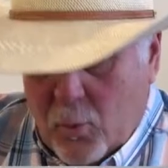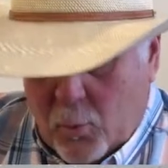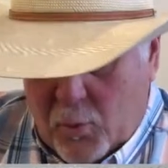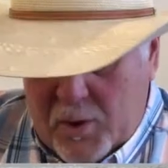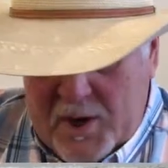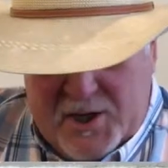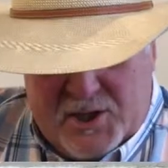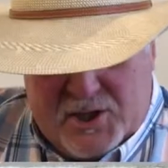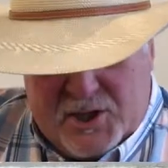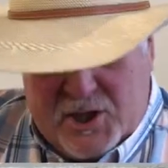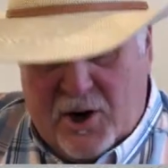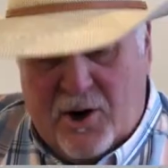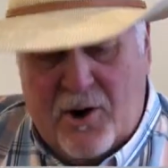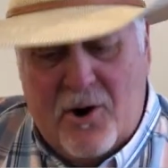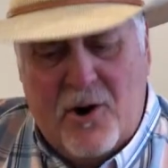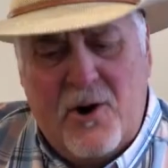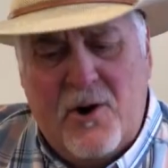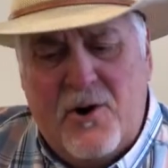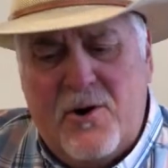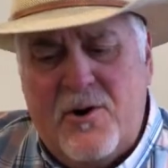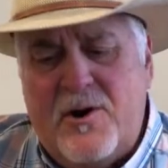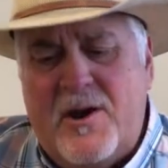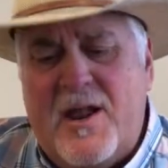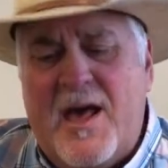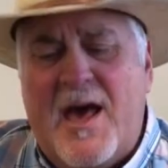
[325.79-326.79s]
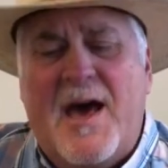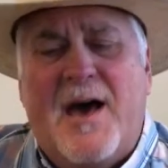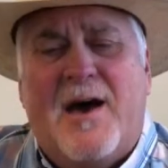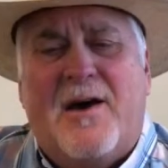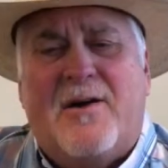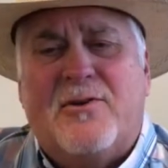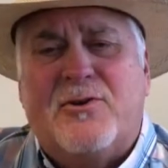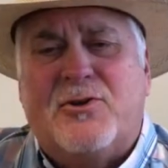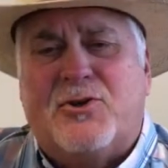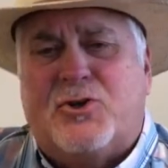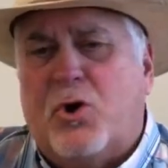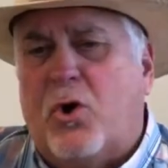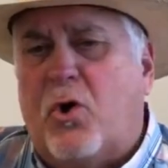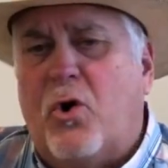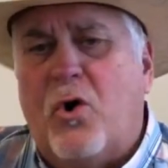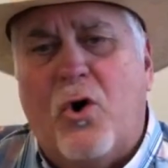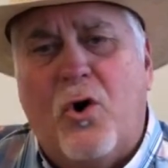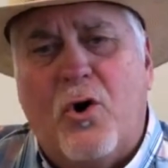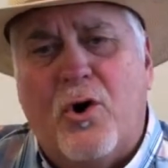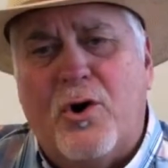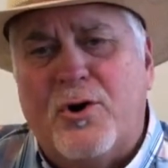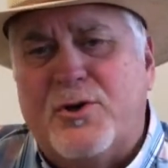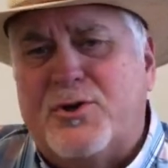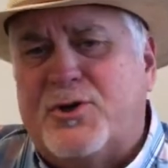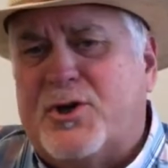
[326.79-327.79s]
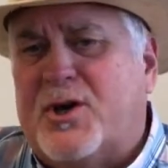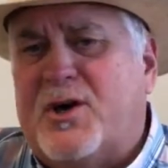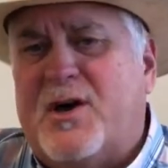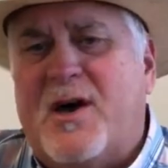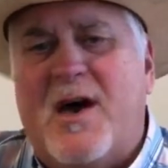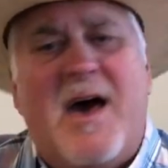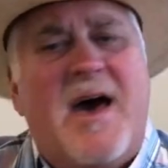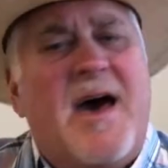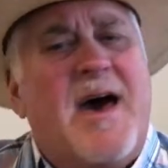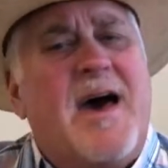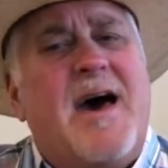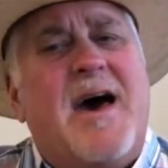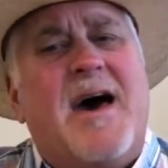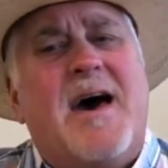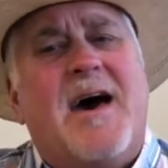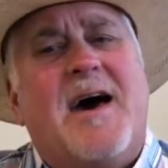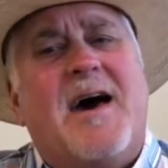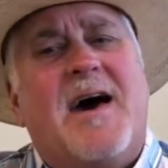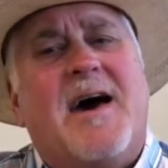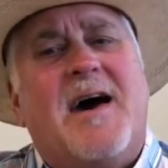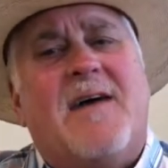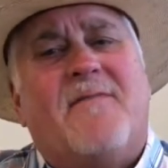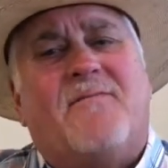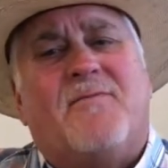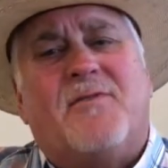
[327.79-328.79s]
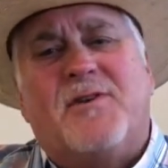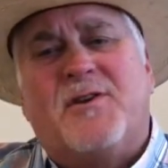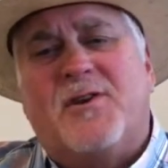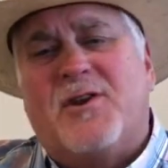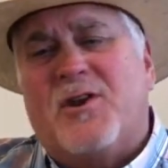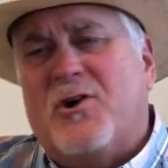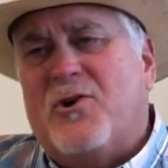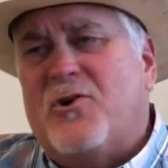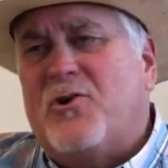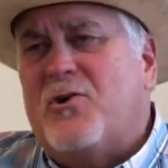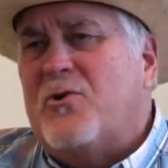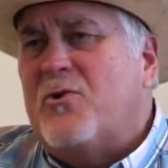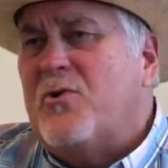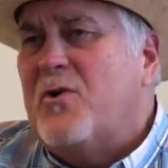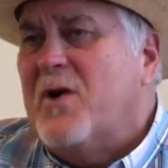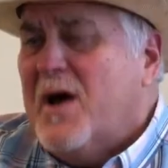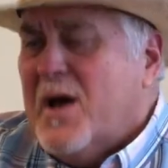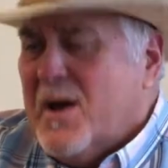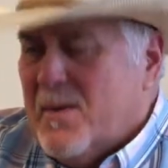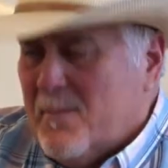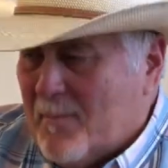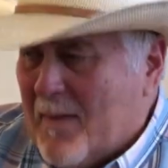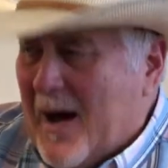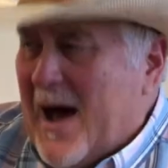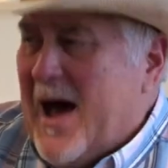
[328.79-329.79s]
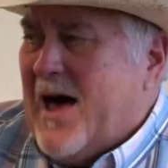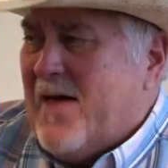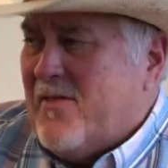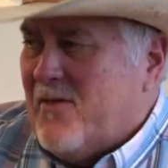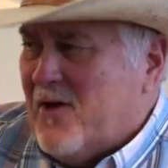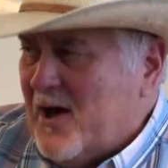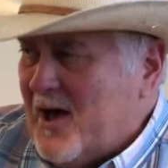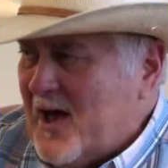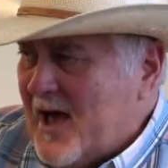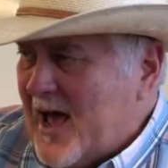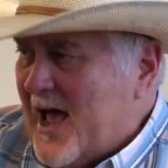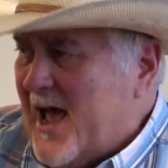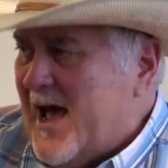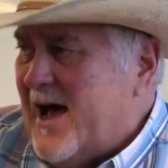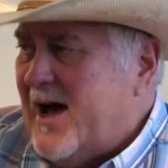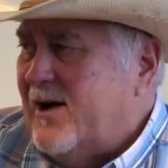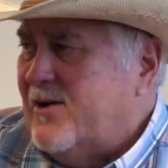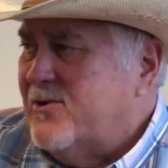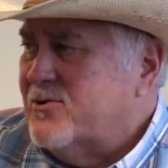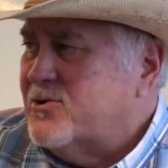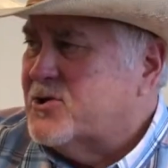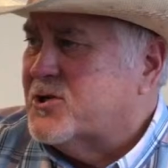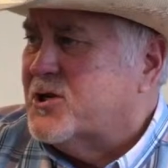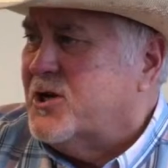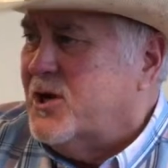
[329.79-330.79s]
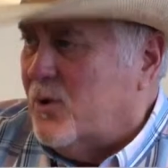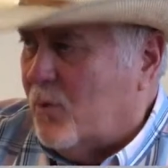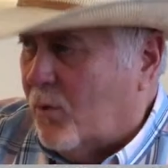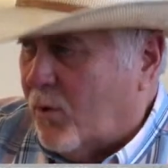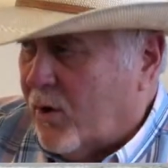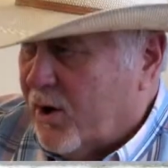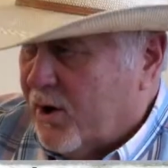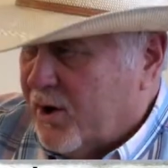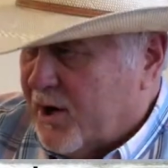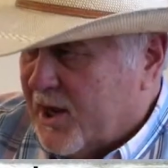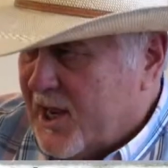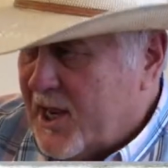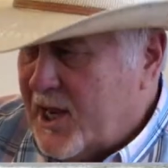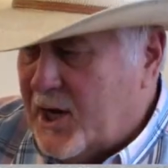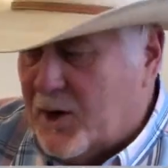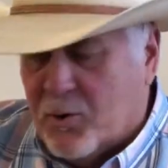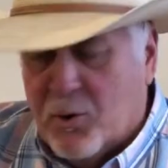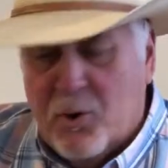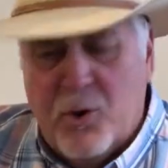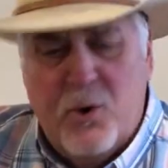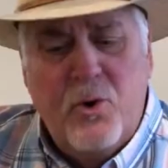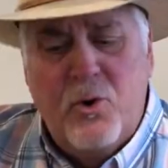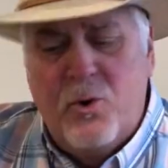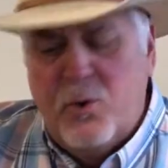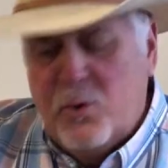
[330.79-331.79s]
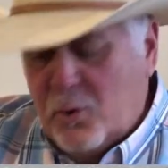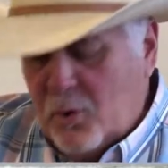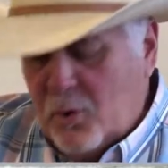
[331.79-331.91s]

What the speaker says: We turned down Georgia Avenue by the house where he grew